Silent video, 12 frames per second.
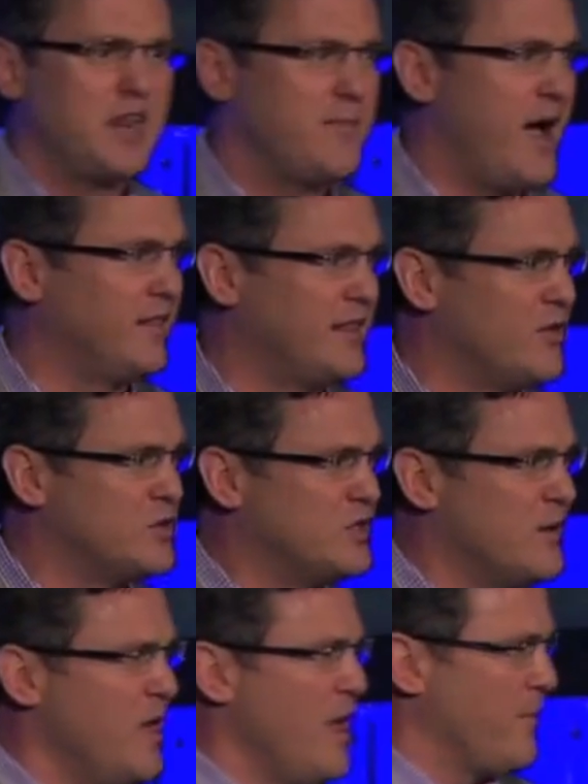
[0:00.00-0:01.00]
about
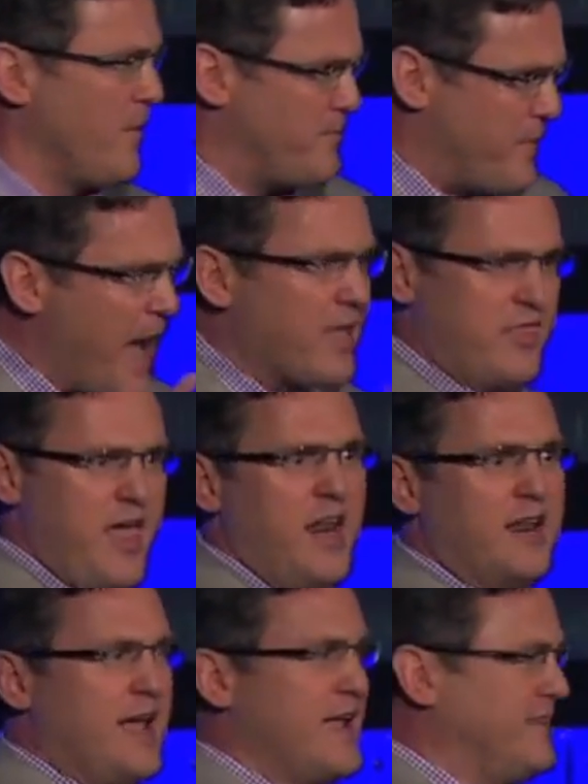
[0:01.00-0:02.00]
leadership. But back then
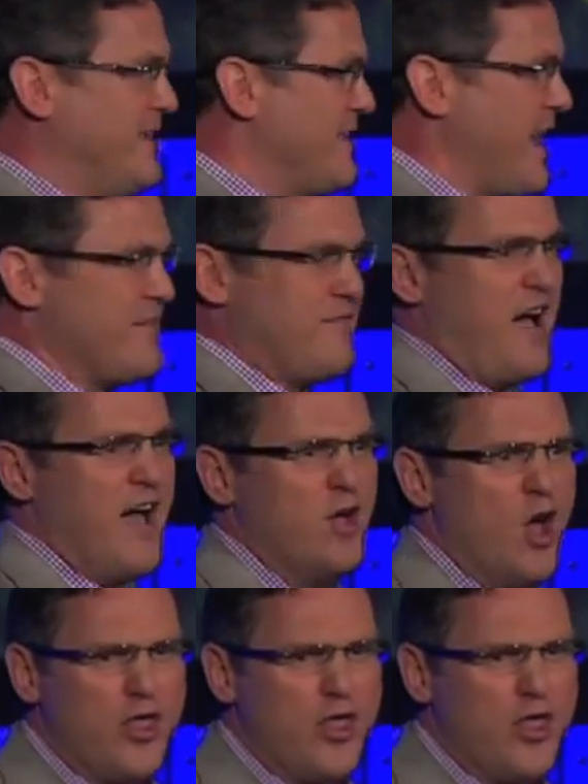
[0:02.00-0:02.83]
in 1995,